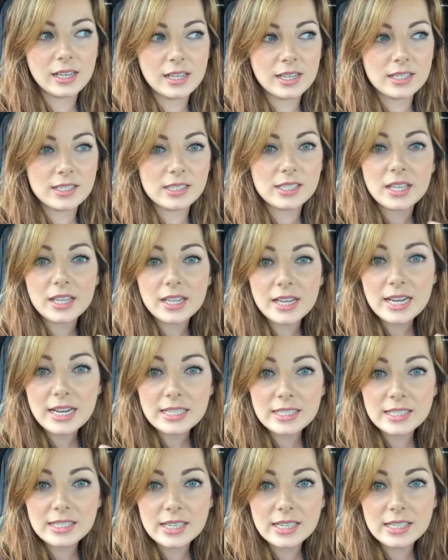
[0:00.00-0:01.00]
celiac
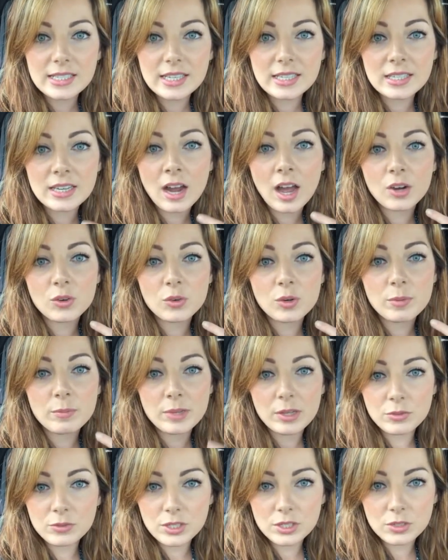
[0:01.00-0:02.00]
disease is an
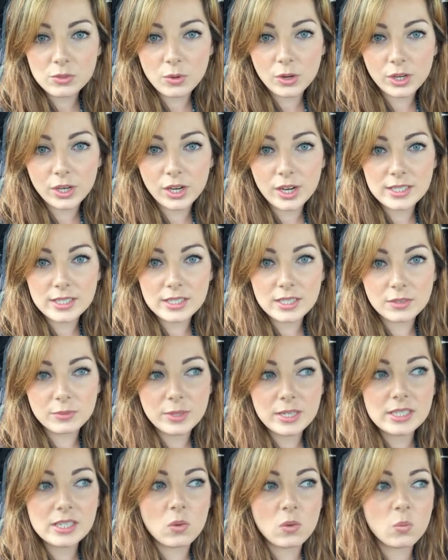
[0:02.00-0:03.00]
autoimmune disorder. It's the
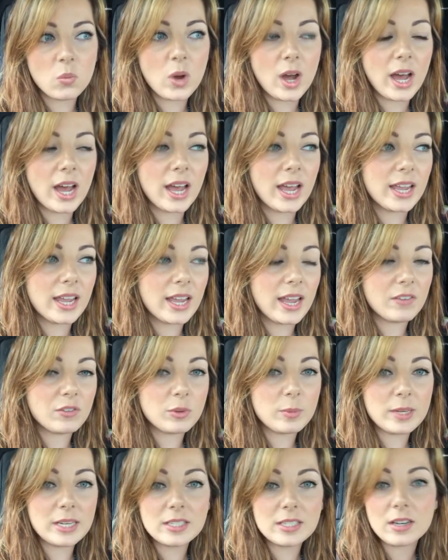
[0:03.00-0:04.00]
reason why
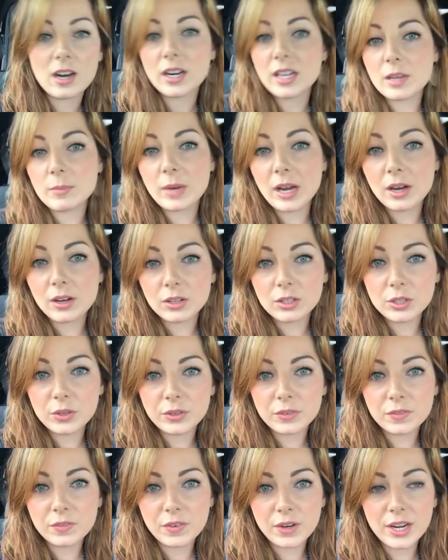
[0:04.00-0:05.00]
everybody's talking about
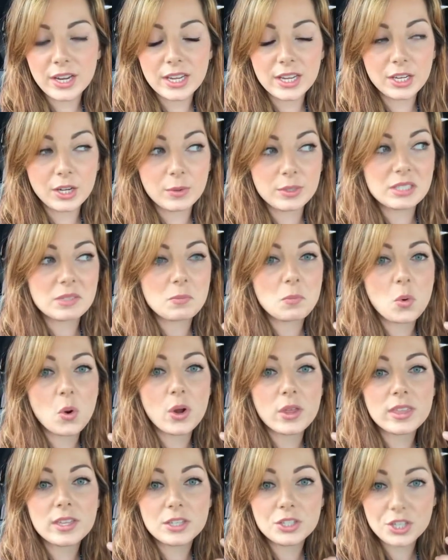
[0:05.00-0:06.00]
gluten-free. You know, it's
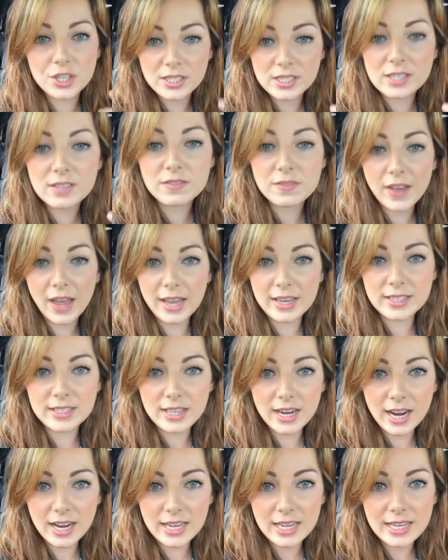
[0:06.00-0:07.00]
more than just a fad
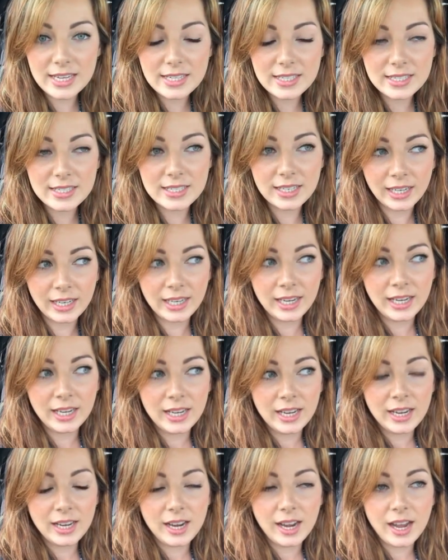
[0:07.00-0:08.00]
diet.
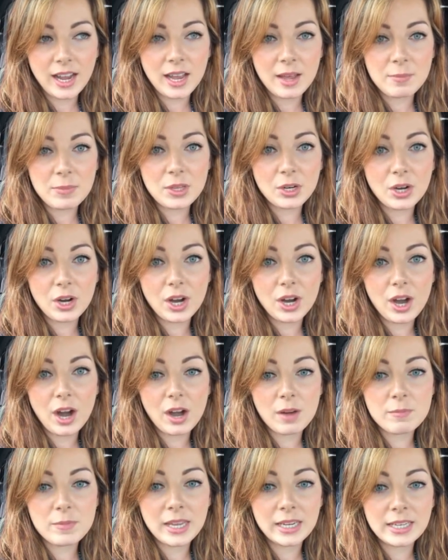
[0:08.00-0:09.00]
There
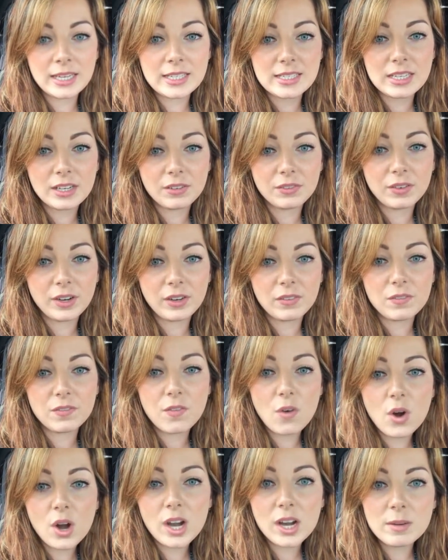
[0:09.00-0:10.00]
are many different
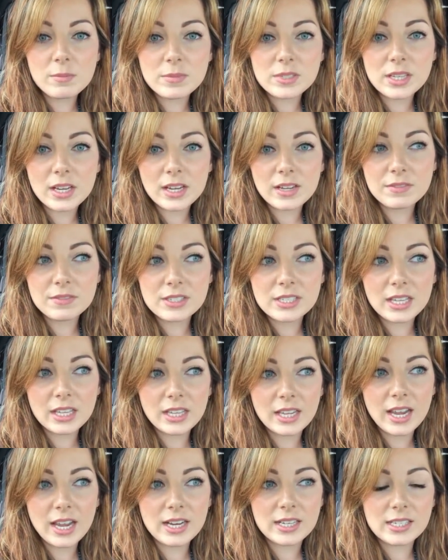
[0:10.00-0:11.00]
forms of
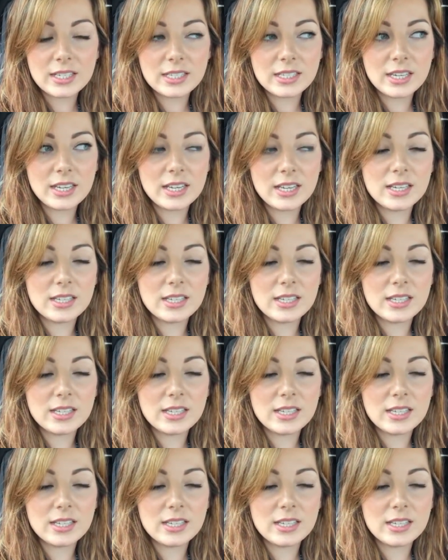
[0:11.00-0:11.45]
celiac disease,